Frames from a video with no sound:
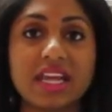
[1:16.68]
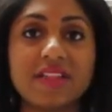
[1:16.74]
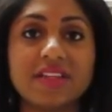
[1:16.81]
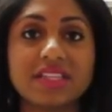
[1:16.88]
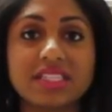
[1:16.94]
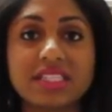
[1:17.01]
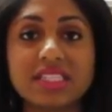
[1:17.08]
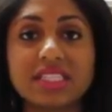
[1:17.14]

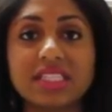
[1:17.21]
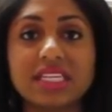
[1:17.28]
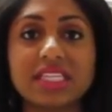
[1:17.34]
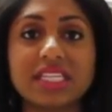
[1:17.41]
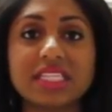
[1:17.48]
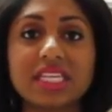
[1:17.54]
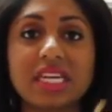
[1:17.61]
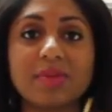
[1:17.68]
This is the stick
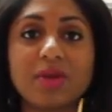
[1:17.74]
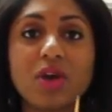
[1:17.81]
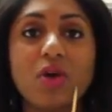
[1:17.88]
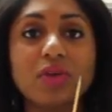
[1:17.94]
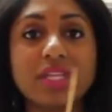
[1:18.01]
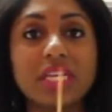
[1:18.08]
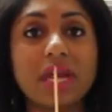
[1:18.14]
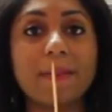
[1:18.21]
that's going to be
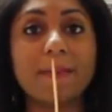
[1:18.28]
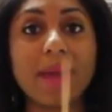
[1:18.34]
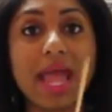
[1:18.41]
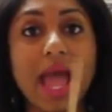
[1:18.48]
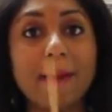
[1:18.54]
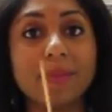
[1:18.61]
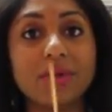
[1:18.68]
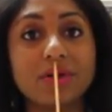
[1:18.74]
holding up my
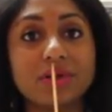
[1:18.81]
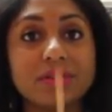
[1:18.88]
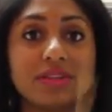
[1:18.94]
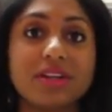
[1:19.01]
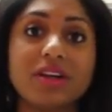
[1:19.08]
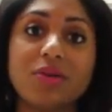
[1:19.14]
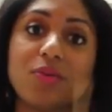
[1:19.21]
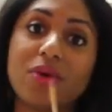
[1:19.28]
apple
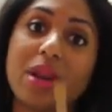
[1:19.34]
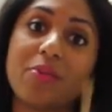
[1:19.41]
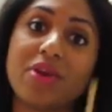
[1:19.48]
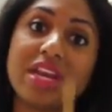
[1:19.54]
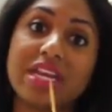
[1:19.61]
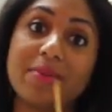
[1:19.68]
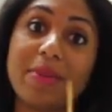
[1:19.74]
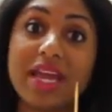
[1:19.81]
when I'm
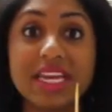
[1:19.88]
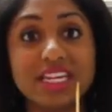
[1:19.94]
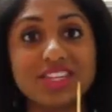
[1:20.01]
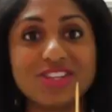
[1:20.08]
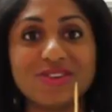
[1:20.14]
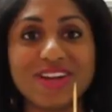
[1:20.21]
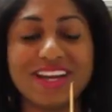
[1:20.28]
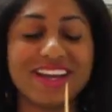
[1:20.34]
ready to bite
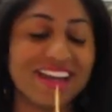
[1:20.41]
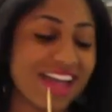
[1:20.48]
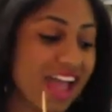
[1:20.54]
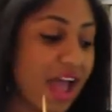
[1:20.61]
into it.